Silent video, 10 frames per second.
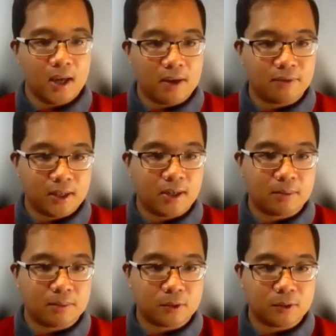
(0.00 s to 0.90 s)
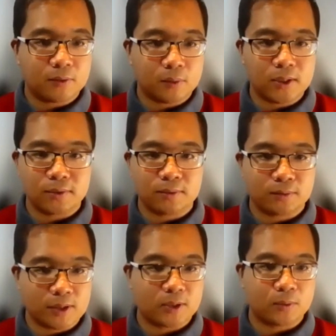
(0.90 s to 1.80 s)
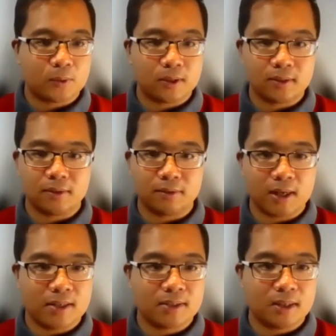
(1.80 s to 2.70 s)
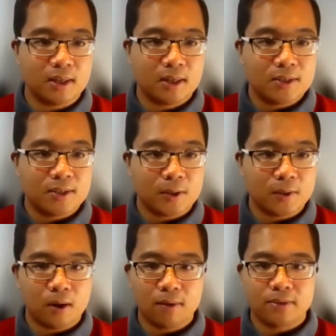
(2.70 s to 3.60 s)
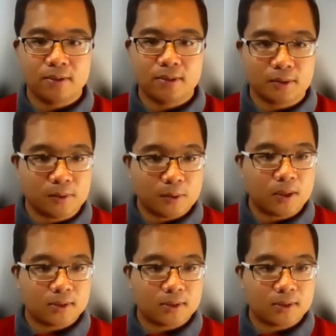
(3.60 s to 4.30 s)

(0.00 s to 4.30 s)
FDA approved wrist-worn device. So obviously we